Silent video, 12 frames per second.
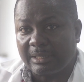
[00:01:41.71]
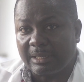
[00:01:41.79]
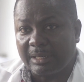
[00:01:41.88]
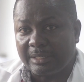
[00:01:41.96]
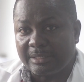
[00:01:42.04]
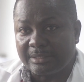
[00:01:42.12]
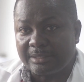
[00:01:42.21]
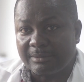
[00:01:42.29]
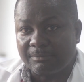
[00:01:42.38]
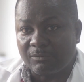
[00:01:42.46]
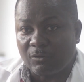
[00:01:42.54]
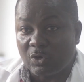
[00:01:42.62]
and
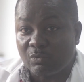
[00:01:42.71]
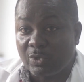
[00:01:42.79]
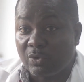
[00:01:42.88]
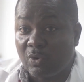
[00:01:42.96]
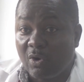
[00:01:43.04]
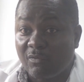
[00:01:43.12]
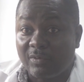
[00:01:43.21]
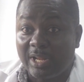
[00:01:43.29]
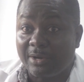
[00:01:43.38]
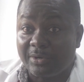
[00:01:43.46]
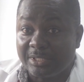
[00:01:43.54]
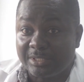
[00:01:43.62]
what we call
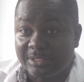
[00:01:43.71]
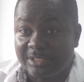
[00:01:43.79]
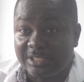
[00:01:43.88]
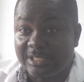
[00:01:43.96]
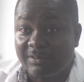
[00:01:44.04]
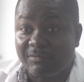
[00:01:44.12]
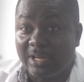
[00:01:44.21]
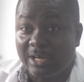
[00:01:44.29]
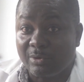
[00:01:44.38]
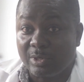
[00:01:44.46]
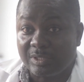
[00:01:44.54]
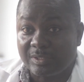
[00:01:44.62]
flowers, ginger
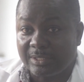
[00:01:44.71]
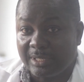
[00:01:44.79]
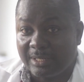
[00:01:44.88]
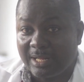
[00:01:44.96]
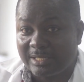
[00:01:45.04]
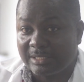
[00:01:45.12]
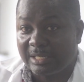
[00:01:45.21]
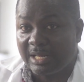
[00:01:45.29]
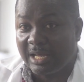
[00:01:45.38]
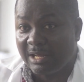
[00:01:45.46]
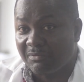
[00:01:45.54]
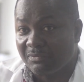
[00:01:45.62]
flowers, and doesn't
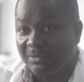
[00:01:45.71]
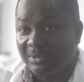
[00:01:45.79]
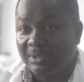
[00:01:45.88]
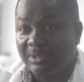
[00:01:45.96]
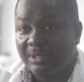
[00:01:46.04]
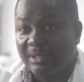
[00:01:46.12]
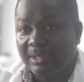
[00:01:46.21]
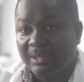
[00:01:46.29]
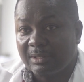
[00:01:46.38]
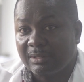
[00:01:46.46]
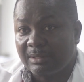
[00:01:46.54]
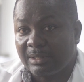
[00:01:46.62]
have
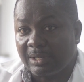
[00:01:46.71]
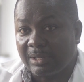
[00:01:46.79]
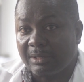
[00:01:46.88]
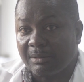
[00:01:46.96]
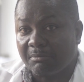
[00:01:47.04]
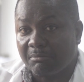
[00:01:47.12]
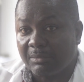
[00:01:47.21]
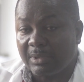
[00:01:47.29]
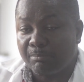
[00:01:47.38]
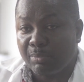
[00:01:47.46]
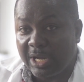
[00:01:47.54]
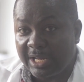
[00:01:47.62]
the
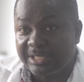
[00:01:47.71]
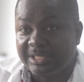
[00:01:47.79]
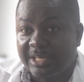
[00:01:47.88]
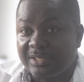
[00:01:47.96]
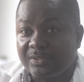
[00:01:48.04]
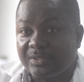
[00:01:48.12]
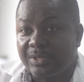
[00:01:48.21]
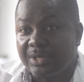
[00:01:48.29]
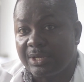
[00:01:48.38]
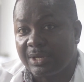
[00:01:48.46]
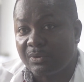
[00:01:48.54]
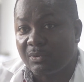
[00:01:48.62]

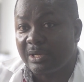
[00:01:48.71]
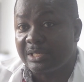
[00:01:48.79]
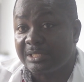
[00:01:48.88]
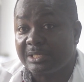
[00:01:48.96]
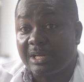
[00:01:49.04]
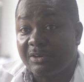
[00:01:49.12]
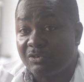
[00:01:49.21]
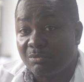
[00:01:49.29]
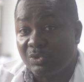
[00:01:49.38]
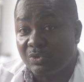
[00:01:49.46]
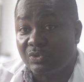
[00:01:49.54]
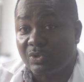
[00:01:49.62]
pungency and quality
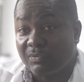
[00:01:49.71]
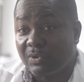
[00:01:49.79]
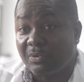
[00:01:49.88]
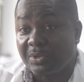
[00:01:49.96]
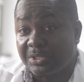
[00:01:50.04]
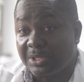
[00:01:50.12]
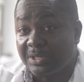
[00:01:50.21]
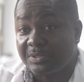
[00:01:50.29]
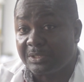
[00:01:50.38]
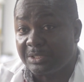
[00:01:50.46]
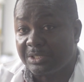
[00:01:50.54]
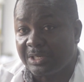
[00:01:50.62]
attributes of the original
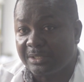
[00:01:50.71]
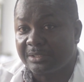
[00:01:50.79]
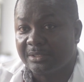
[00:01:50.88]
ginger.